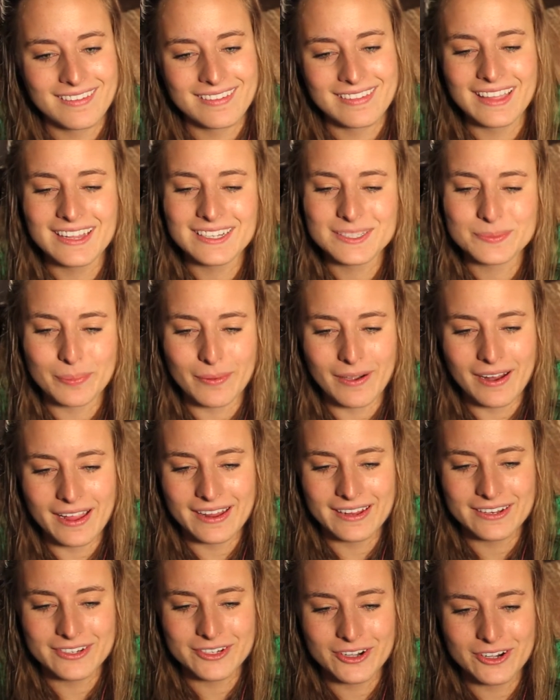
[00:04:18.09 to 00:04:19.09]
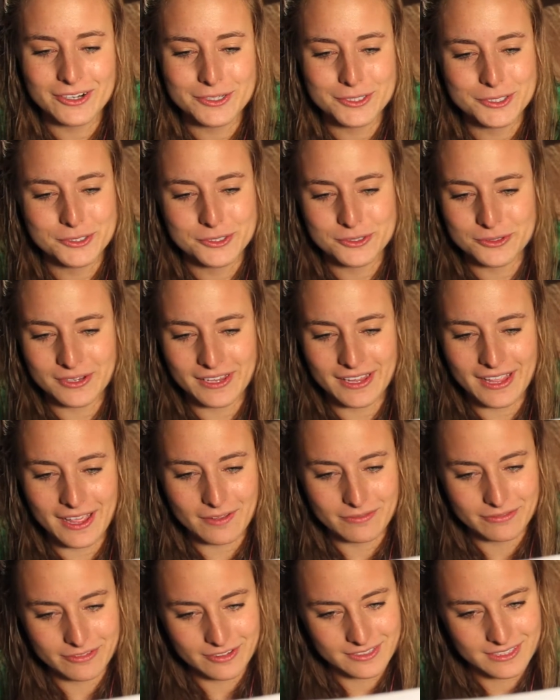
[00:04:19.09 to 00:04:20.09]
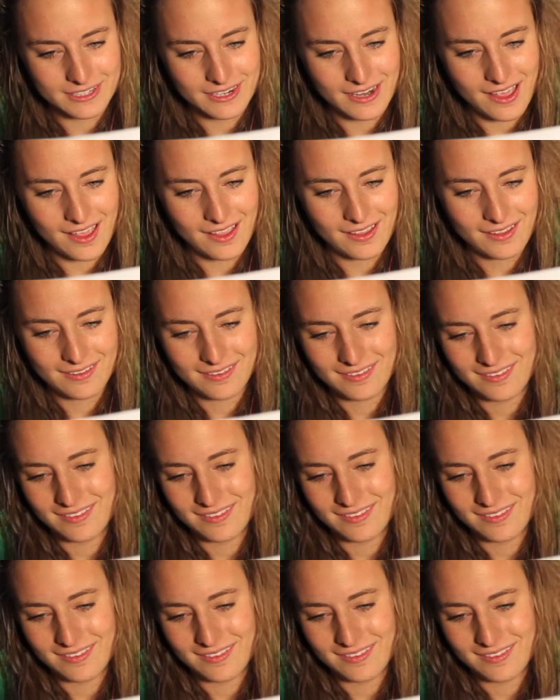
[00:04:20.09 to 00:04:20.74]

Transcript: Thanks, Brian. You're unusually helpful today.